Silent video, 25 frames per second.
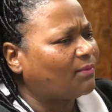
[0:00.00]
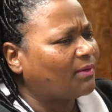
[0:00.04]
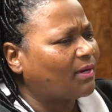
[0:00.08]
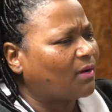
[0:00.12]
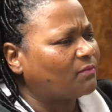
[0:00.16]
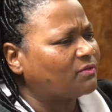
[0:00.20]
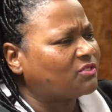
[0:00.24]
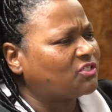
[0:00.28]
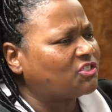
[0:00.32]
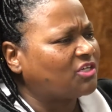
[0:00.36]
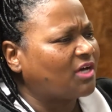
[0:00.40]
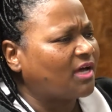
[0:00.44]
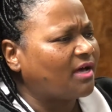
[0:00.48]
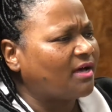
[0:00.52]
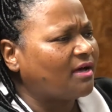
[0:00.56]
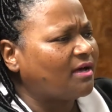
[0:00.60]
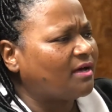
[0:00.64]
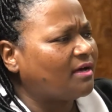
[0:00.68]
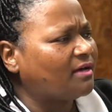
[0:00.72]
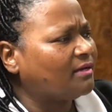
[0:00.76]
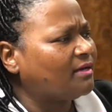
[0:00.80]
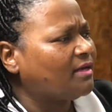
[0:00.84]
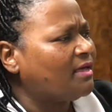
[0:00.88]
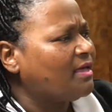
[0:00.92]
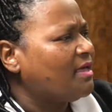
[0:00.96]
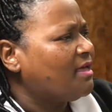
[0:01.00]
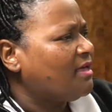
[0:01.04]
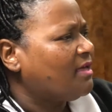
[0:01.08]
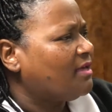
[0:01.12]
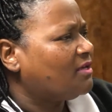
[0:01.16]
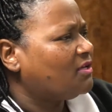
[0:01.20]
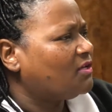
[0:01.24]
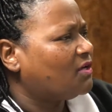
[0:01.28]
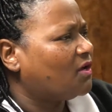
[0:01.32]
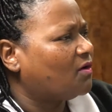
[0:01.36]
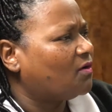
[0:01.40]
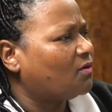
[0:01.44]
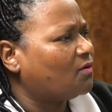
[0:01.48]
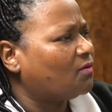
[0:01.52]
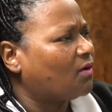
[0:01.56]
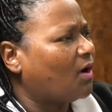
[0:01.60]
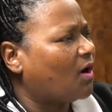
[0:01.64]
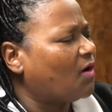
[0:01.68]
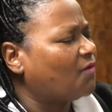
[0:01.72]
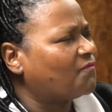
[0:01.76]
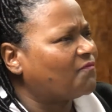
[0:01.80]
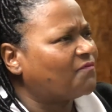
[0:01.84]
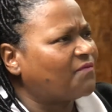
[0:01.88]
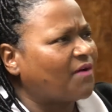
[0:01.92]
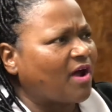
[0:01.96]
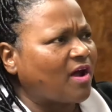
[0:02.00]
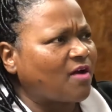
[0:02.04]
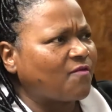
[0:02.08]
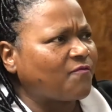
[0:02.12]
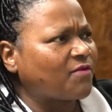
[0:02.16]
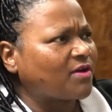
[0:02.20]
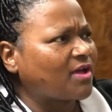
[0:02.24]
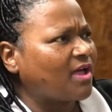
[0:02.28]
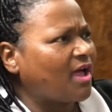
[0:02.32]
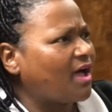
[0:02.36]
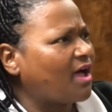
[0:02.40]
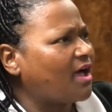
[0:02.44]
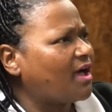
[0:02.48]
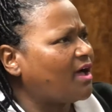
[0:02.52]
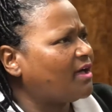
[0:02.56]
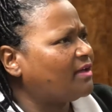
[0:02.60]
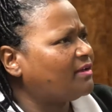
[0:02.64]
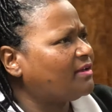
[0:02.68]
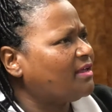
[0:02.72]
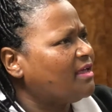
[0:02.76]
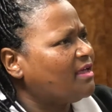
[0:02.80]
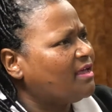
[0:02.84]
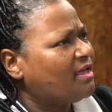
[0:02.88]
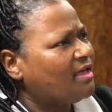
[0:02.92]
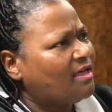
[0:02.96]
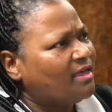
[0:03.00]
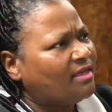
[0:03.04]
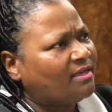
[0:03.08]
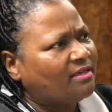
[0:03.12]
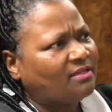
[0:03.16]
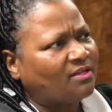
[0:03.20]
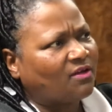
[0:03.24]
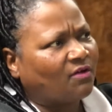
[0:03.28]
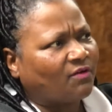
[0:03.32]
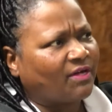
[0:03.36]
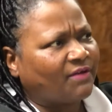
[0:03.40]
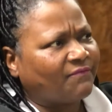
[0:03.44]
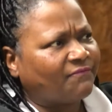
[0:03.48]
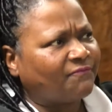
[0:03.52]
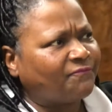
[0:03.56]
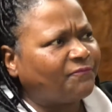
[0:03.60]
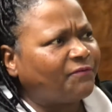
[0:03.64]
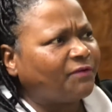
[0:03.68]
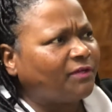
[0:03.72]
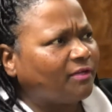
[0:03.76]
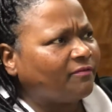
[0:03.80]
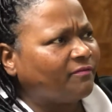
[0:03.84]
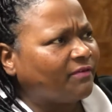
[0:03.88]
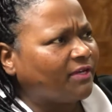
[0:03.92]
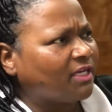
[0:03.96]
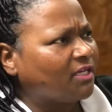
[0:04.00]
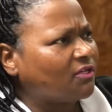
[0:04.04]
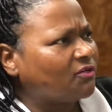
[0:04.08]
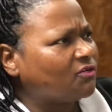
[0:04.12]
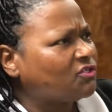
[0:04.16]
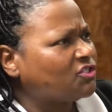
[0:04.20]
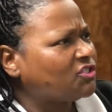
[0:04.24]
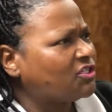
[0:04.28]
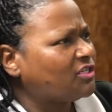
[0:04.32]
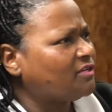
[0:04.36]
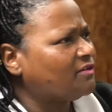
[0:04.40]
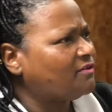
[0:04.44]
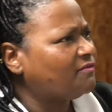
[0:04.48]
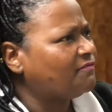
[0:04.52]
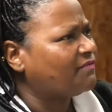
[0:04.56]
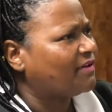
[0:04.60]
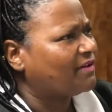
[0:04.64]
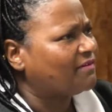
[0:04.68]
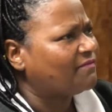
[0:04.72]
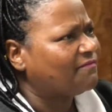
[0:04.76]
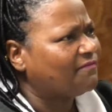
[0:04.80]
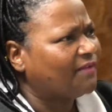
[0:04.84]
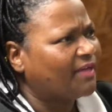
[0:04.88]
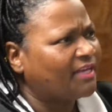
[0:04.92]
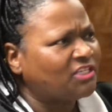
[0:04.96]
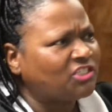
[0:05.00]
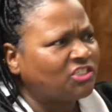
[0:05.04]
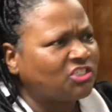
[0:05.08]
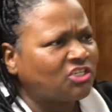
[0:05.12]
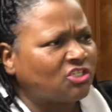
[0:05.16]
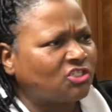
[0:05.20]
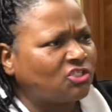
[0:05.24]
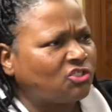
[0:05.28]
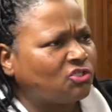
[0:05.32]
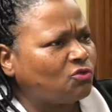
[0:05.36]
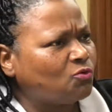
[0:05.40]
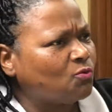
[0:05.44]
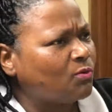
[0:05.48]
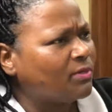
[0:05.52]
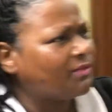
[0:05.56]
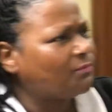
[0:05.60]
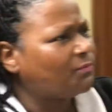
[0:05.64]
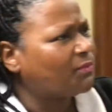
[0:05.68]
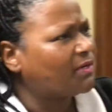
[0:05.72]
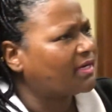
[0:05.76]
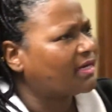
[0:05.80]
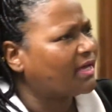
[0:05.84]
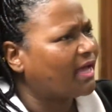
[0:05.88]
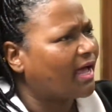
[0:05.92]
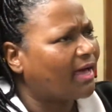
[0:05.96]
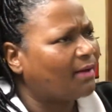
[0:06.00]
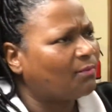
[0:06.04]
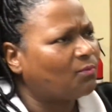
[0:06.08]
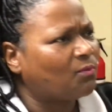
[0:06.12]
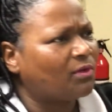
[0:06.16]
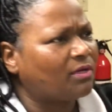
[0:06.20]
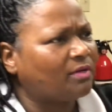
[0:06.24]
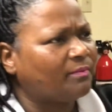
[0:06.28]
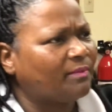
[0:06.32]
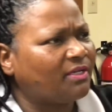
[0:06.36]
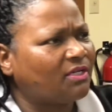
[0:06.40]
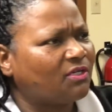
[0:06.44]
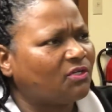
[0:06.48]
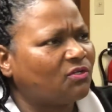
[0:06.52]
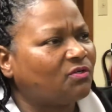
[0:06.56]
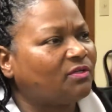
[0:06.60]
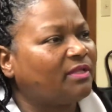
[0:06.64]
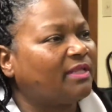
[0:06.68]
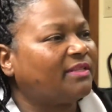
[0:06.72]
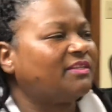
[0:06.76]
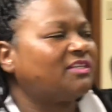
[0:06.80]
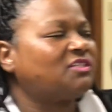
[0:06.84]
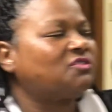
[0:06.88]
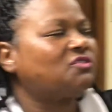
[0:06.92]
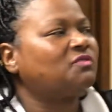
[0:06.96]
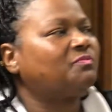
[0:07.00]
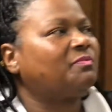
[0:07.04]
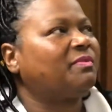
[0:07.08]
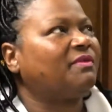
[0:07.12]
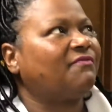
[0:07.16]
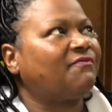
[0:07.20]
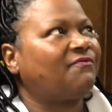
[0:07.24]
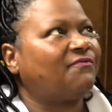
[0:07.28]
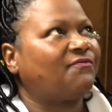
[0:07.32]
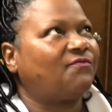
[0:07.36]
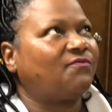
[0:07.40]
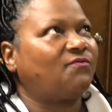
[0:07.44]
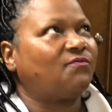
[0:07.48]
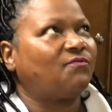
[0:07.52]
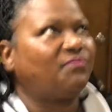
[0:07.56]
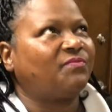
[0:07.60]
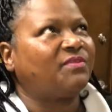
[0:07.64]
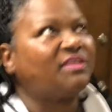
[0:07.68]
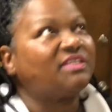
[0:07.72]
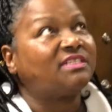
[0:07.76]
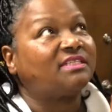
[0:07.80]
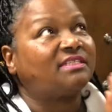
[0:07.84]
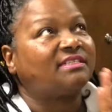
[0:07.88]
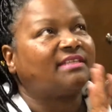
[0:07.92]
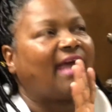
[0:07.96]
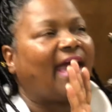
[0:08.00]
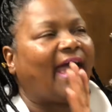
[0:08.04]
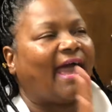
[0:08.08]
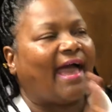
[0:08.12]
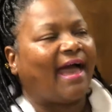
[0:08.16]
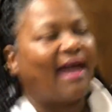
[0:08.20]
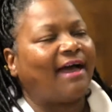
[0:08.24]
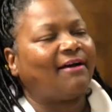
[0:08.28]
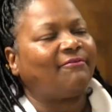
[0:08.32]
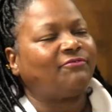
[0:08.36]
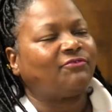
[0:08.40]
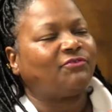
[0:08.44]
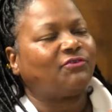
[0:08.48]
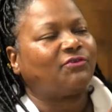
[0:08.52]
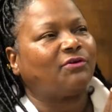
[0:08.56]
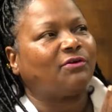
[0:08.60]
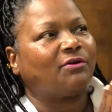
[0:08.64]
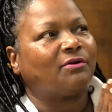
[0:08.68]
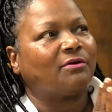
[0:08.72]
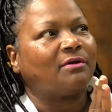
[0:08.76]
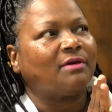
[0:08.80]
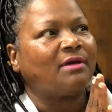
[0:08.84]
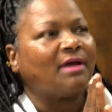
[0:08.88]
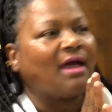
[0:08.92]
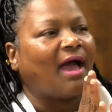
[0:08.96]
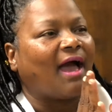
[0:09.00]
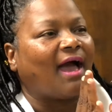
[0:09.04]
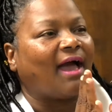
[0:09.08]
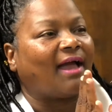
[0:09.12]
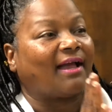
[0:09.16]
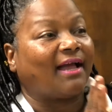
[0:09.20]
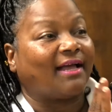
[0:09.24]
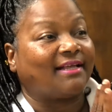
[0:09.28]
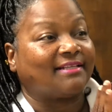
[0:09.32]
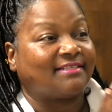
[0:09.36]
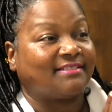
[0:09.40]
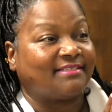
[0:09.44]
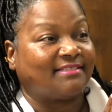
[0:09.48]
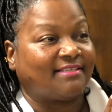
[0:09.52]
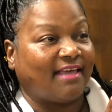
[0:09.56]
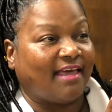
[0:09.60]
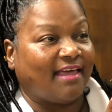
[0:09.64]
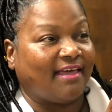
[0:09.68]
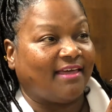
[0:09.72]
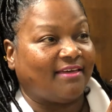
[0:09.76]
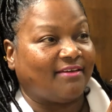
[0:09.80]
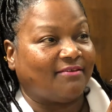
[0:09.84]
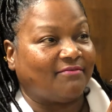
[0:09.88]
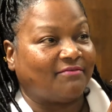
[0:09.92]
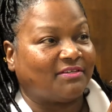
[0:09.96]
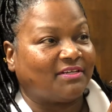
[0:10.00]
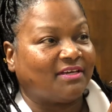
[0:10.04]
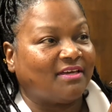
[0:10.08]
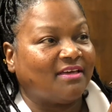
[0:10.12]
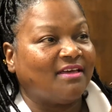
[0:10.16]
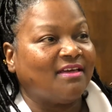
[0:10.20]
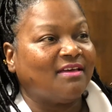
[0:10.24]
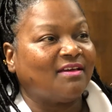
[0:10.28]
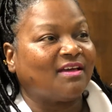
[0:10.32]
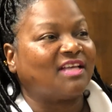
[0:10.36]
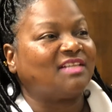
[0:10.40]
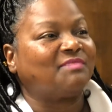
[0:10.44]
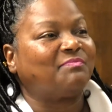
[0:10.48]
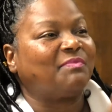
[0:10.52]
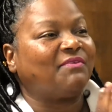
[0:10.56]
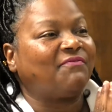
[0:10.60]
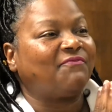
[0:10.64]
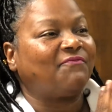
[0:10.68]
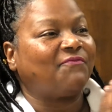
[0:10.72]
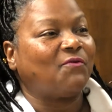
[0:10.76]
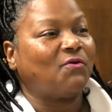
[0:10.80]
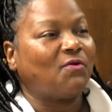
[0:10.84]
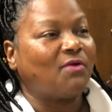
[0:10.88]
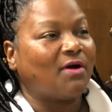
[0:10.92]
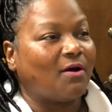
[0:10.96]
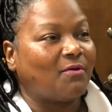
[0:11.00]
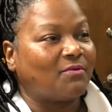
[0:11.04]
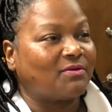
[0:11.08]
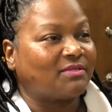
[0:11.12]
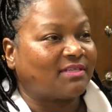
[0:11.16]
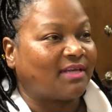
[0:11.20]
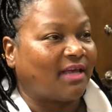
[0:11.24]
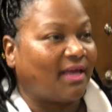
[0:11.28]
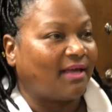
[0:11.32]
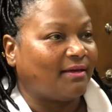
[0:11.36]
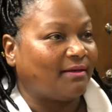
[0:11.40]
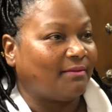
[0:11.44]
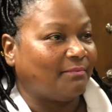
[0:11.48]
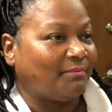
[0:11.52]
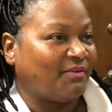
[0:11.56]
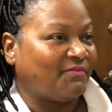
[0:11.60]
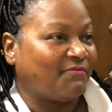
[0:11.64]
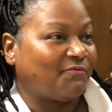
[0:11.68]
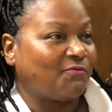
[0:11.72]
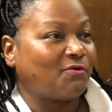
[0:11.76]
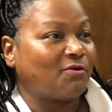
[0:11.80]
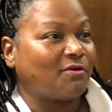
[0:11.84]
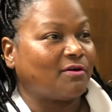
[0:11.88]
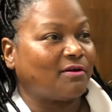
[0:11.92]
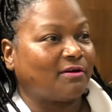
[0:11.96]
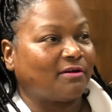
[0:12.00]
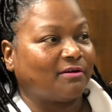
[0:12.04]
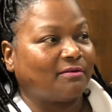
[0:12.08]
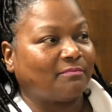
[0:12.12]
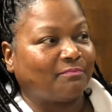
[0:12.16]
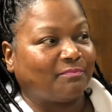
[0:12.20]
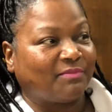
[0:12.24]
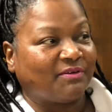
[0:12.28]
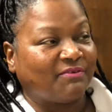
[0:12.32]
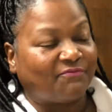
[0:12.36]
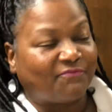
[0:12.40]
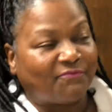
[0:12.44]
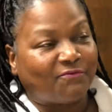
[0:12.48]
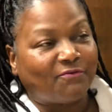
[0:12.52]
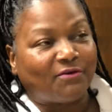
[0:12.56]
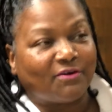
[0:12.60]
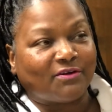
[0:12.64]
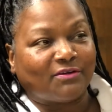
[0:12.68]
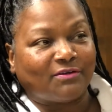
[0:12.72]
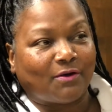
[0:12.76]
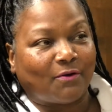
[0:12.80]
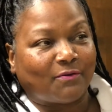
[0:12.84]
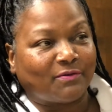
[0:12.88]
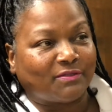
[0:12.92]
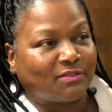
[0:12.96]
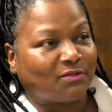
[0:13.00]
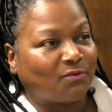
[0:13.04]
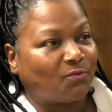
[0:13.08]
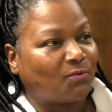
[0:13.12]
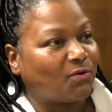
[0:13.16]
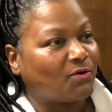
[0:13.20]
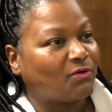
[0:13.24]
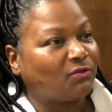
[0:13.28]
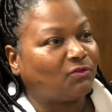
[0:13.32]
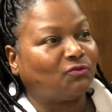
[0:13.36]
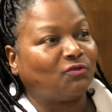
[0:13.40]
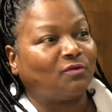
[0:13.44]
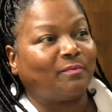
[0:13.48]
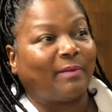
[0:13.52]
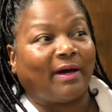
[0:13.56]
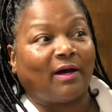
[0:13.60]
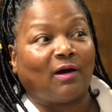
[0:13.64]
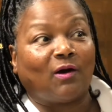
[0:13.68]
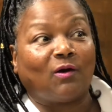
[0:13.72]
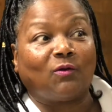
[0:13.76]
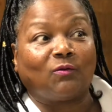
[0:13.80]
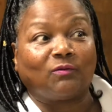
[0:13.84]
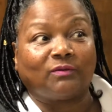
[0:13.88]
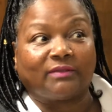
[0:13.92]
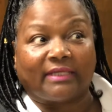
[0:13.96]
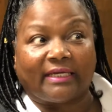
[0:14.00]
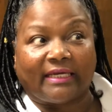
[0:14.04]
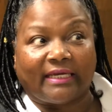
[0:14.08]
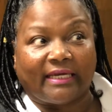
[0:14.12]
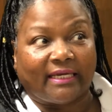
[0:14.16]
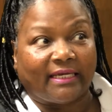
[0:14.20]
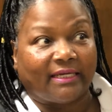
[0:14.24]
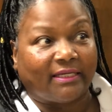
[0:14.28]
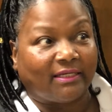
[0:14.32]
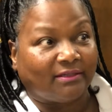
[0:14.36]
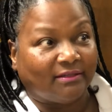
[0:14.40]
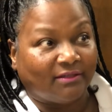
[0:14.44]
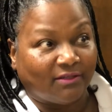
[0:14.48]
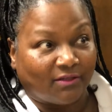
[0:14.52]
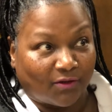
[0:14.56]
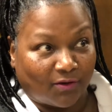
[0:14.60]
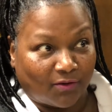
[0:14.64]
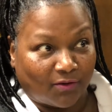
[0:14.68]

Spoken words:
I was young, on fire for God, full of energy, vivacious, doing what God wanted me to do. Now this is after I got saved, because before I was I was in the world doing my own thing,